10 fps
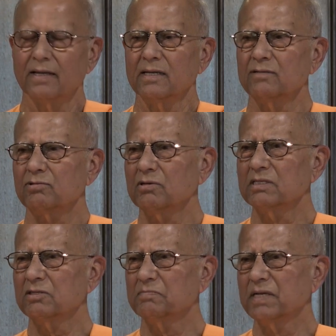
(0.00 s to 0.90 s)
He thought
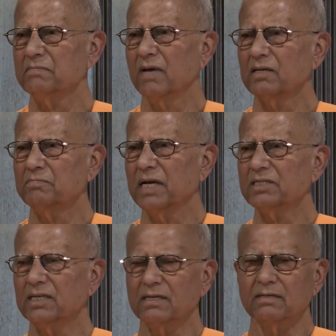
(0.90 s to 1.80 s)
it is very
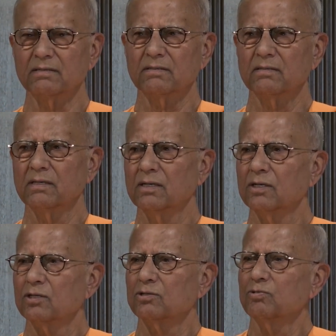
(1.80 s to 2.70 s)
meshy.
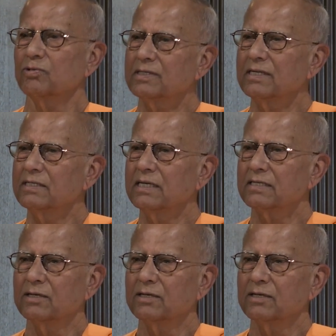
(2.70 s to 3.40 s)
So what he did,